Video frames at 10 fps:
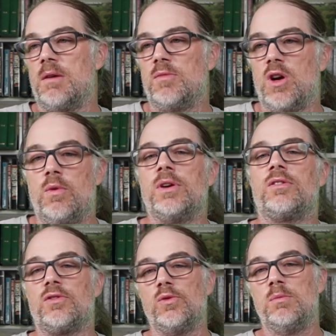am going
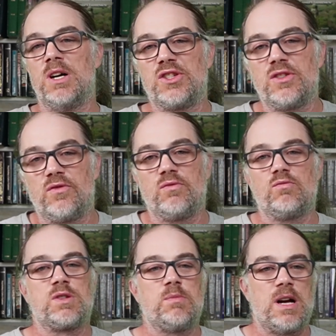through a bunch of
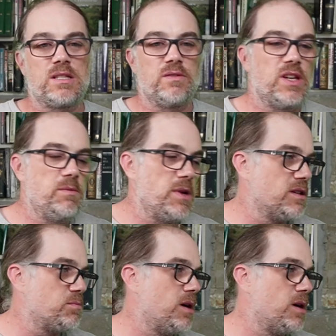responsive emails,